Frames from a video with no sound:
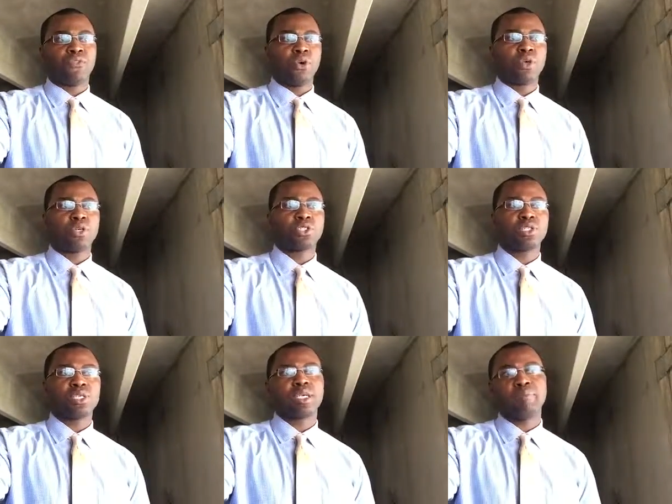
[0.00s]

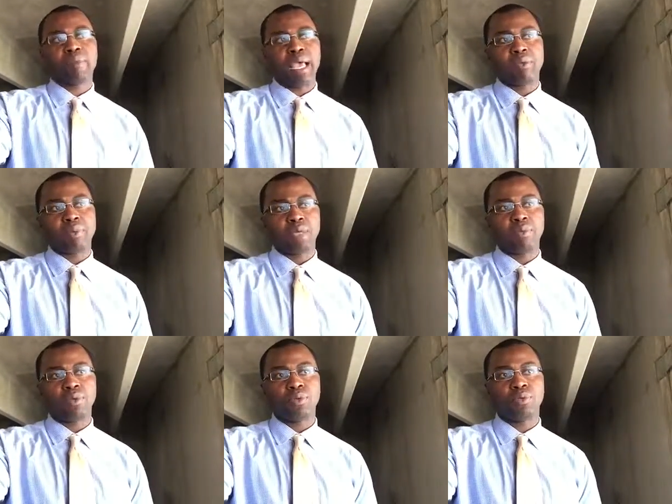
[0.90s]
foreigners look at black
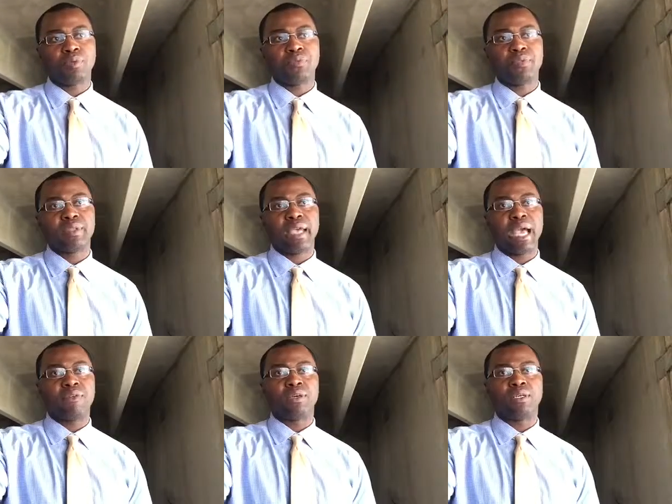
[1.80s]
people, they
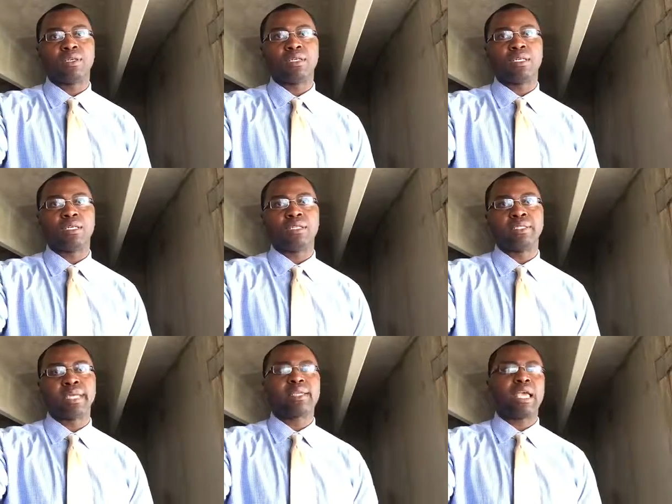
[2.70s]
have a
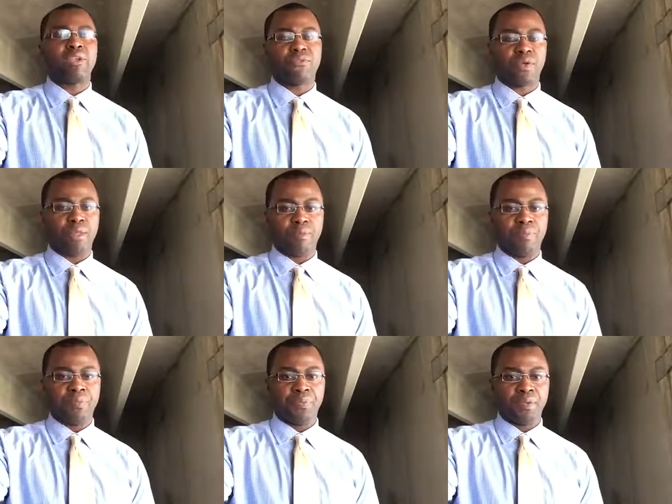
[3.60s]
nickname for them.
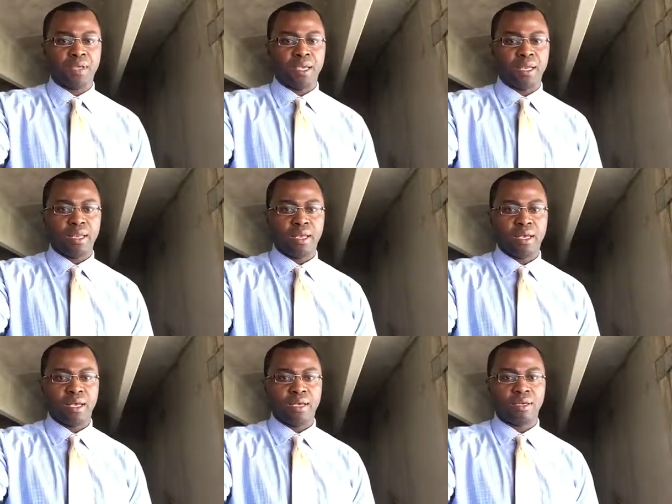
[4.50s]
And
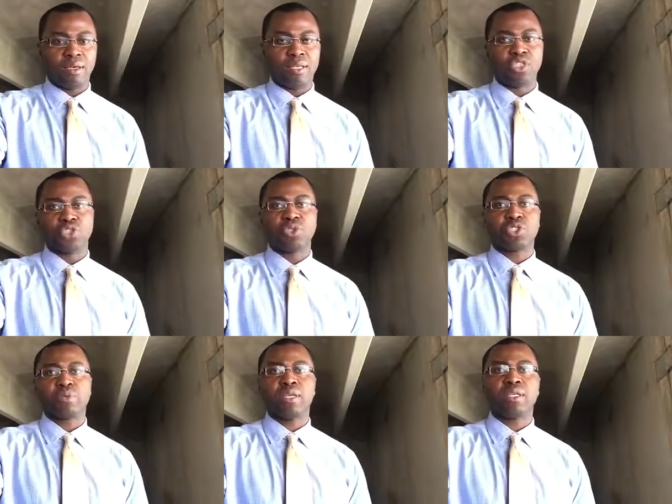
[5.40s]
in the
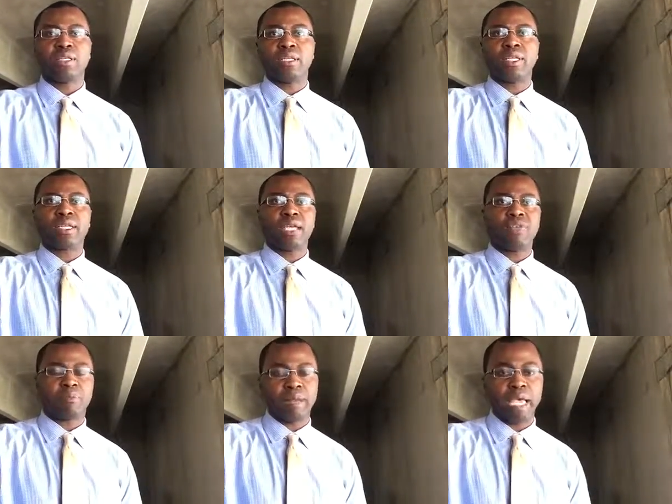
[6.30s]
Jewish community, the
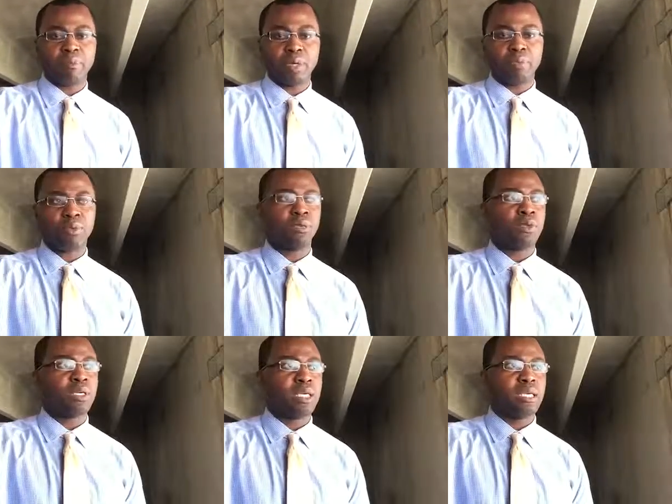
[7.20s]
nickname for black people
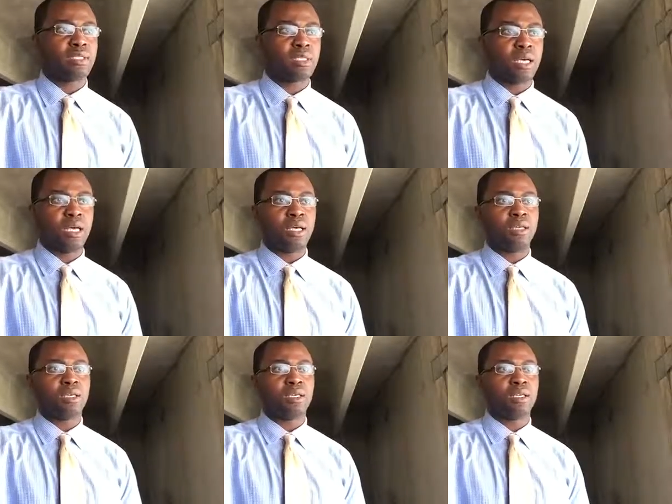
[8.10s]
is
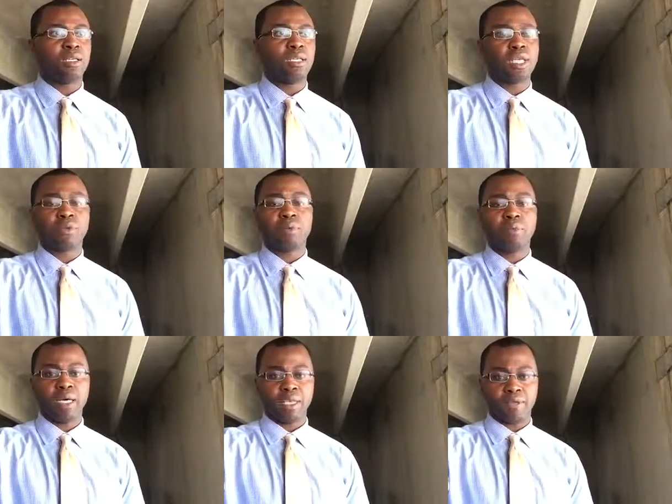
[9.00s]
liquid
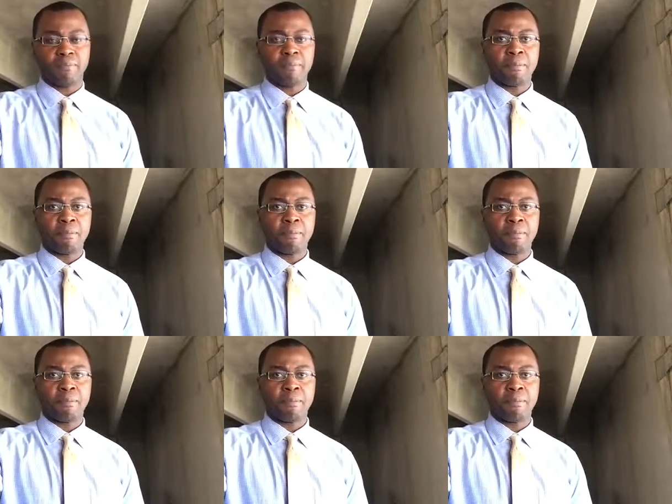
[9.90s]
money.